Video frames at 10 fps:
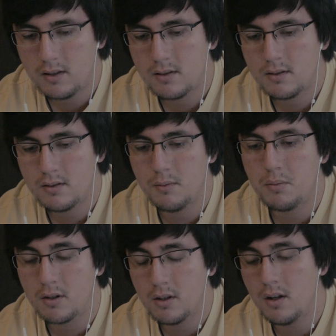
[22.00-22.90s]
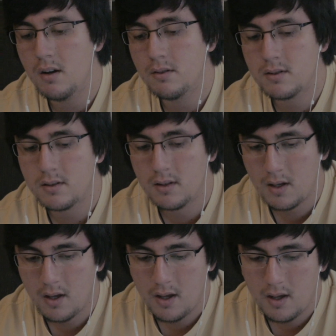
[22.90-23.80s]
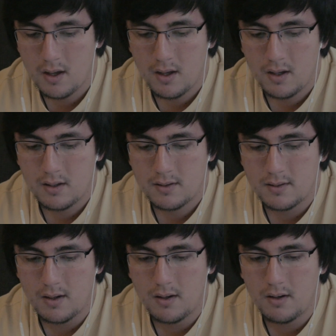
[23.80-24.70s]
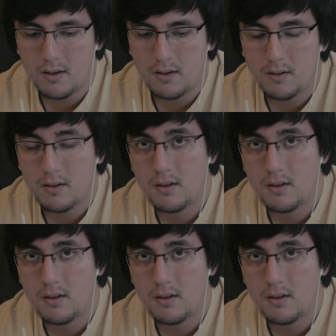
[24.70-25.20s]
super close. So